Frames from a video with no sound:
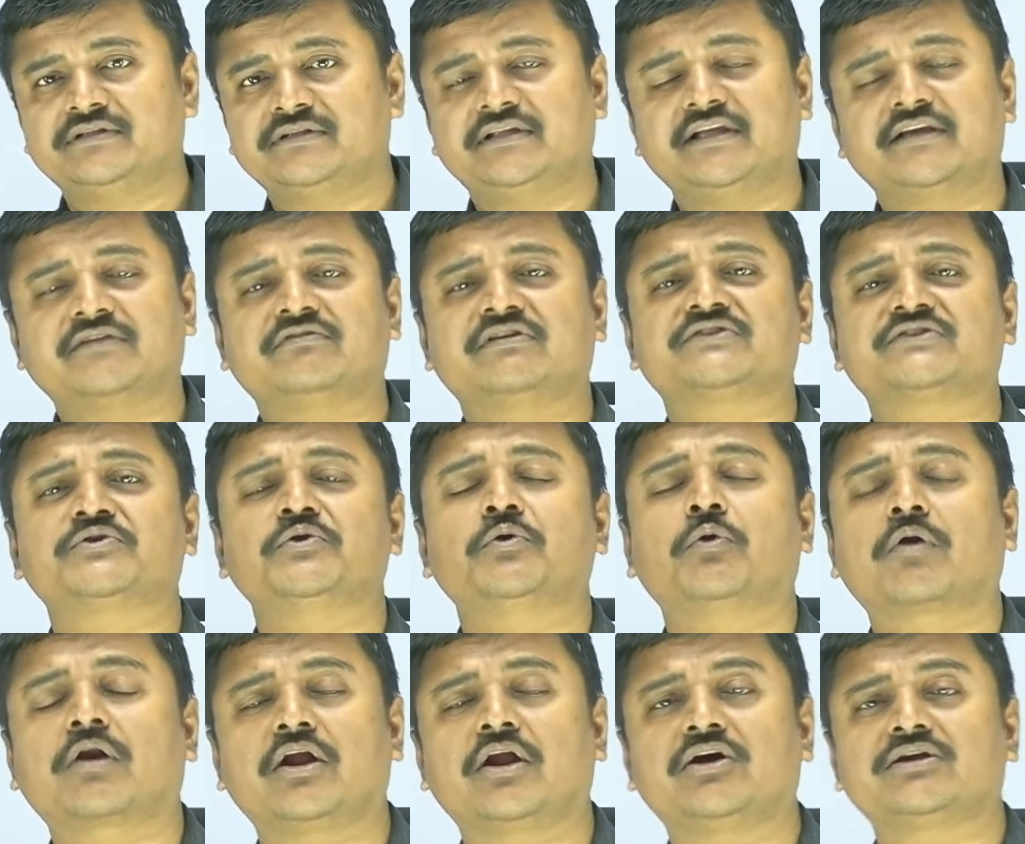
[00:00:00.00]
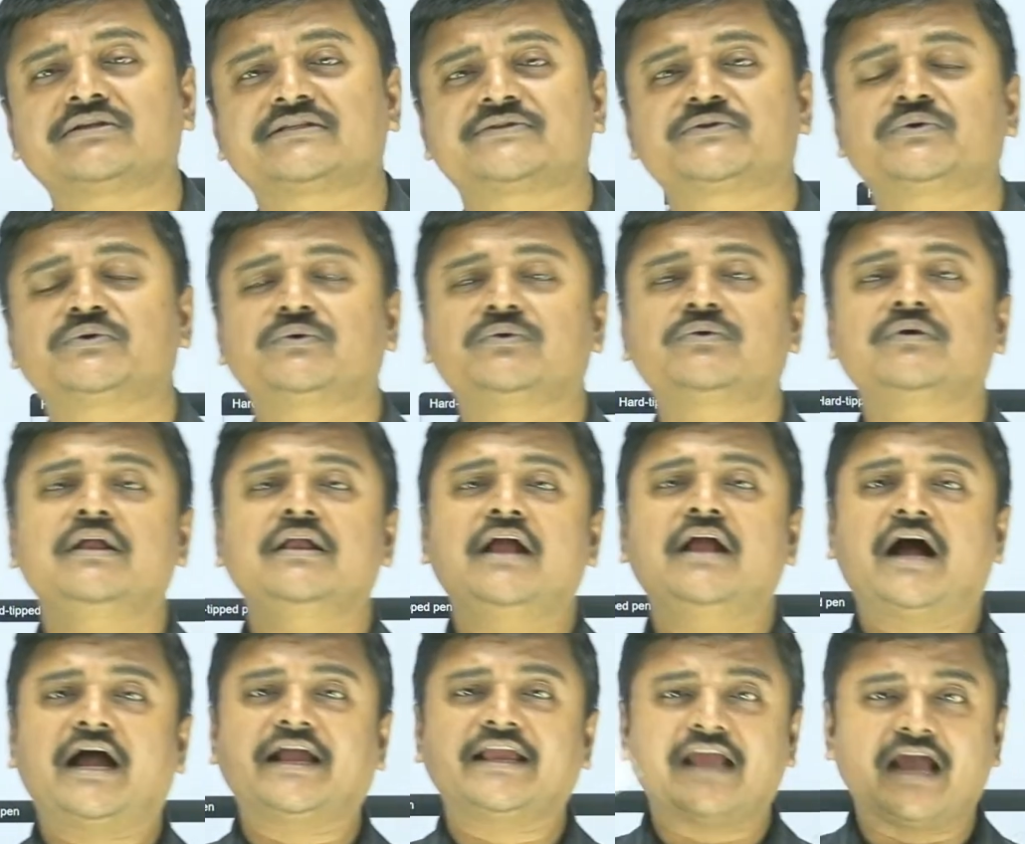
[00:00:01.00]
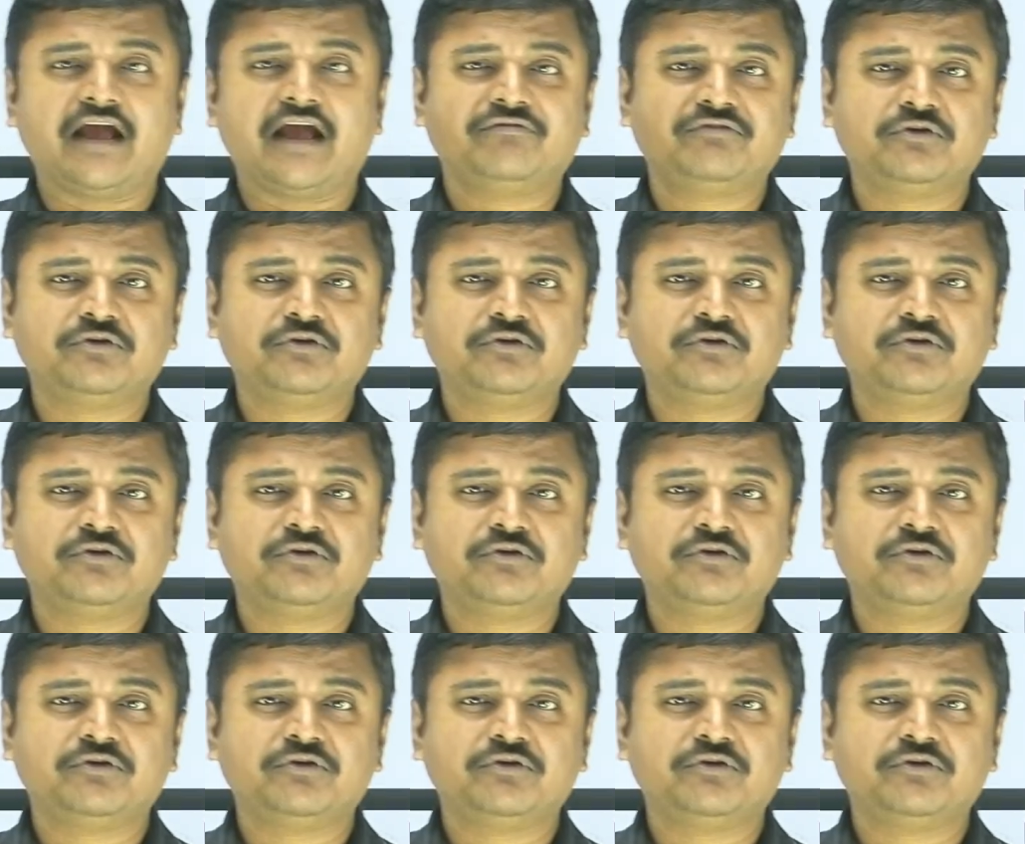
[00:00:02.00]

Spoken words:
there was no class, so I have